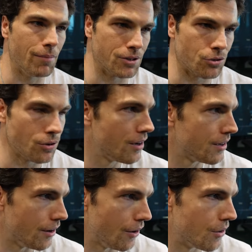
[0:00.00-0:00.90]
bencher,
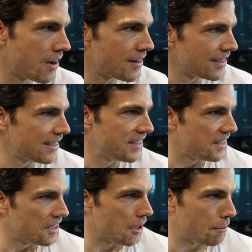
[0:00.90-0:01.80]
you know.
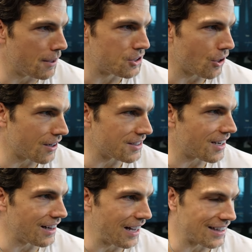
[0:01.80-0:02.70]
A pit shark is
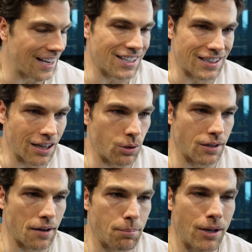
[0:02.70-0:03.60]
kind of like that. You can load it
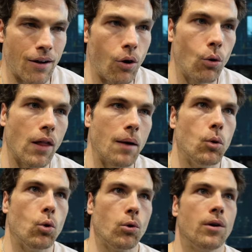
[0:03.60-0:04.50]
up a whole lot
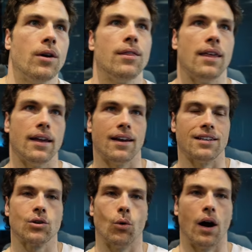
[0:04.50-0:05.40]
more than a
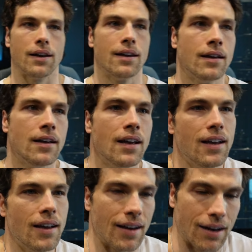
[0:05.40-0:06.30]
squat. And I